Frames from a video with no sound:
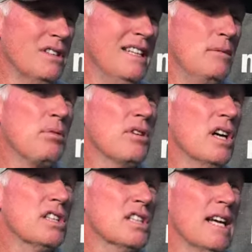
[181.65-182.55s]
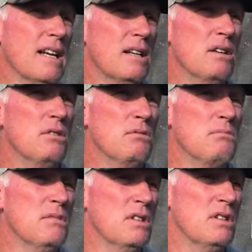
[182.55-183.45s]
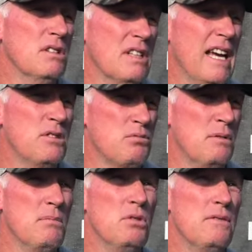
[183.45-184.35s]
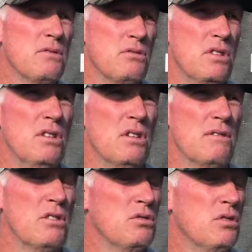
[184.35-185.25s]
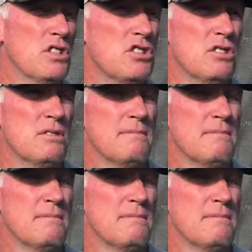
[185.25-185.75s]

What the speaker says: need production out of him as we move through the year, no question.